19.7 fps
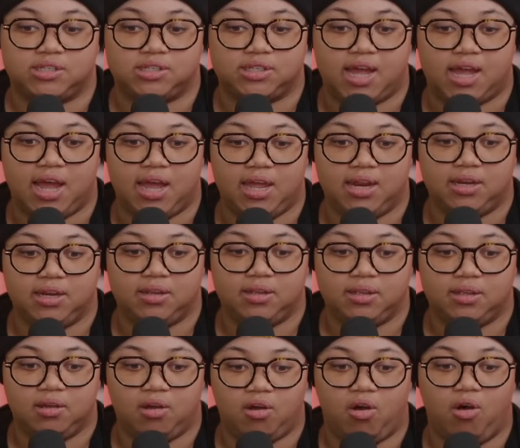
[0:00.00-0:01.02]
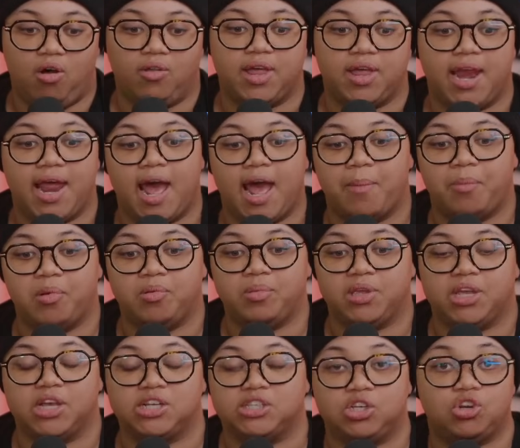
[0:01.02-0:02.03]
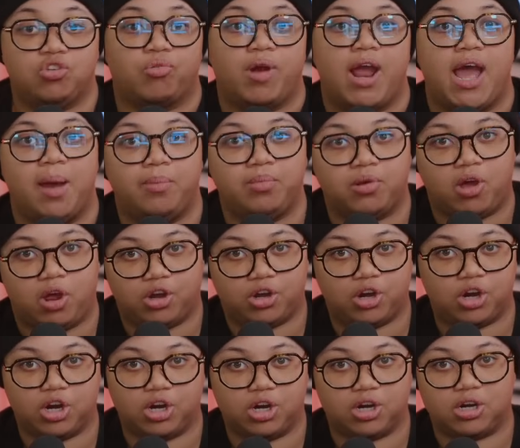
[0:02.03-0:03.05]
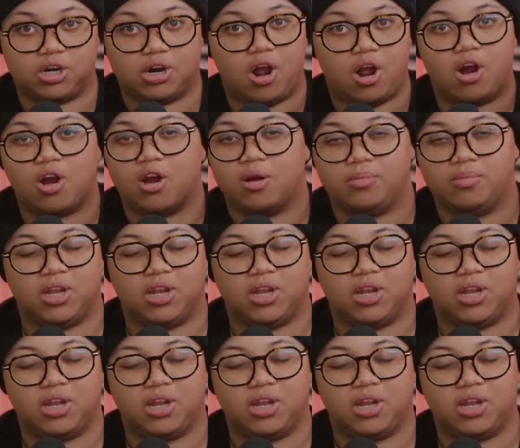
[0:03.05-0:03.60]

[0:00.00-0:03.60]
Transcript: that all that happened because he grabbed on her arm?